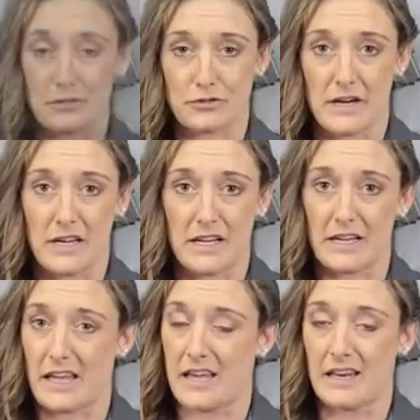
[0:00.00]
training
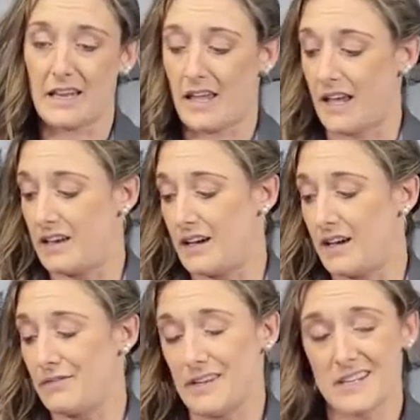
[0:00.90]
again, and
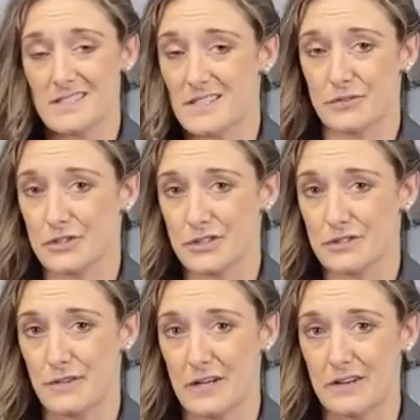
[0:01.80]
fantastic for
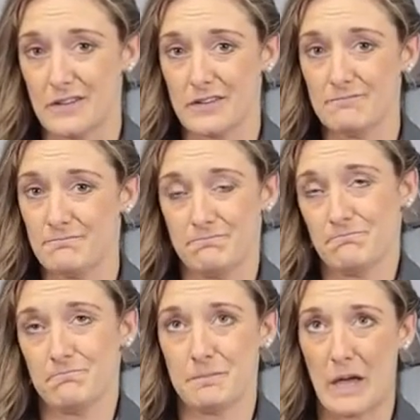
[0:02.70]
just fun on
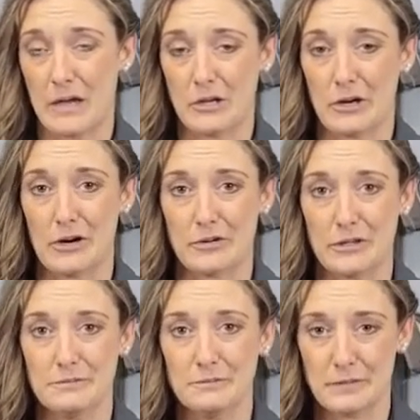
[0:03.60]
backyard
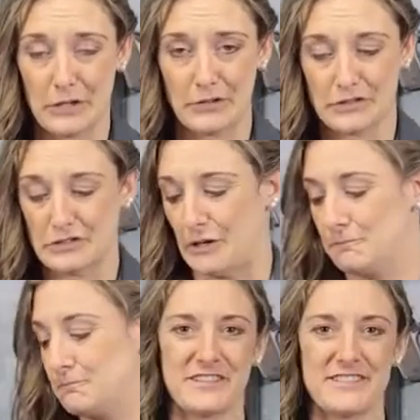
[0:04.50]
or fun in the
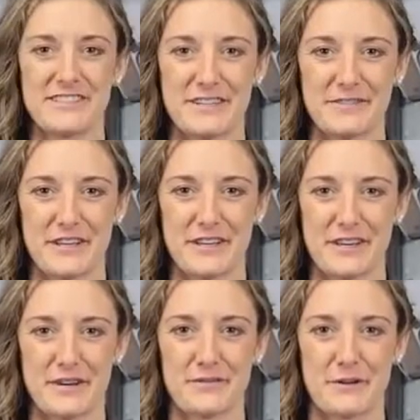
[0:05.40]
sun. Stephanie
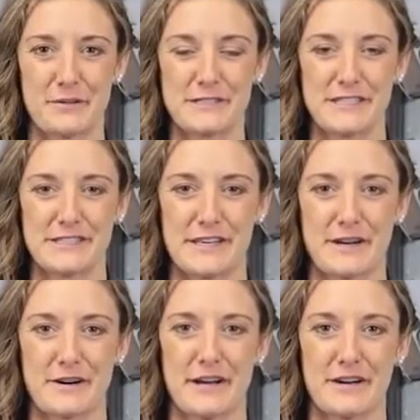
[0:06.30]
here from Sig
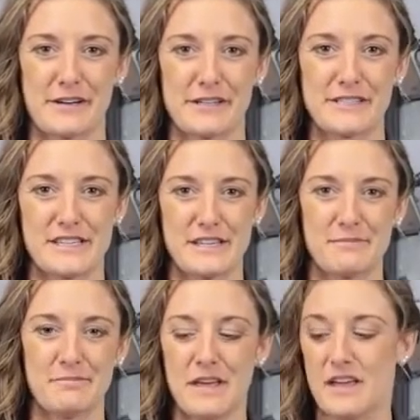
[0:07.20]
Sauer Airgun
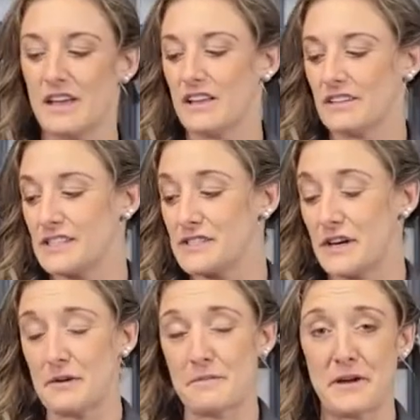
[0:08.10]
Team. Let's
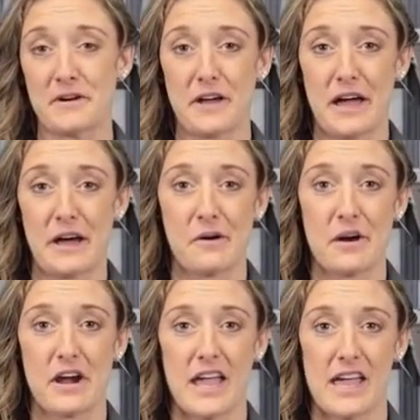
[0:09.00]
talk about
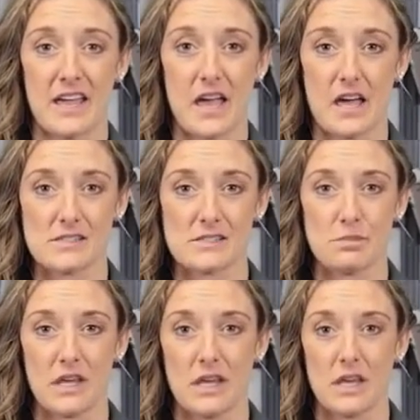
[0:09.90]
our
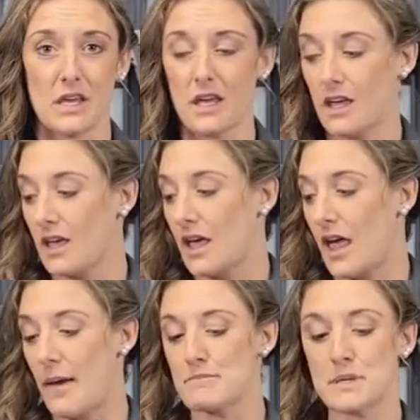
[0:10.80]
ASP
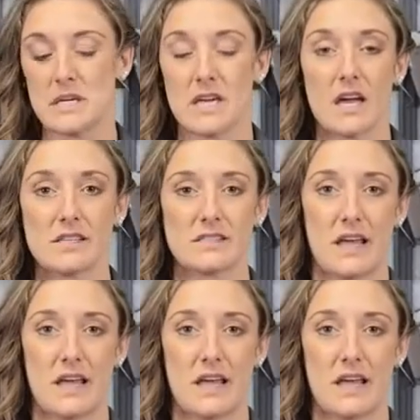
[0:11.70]
MPX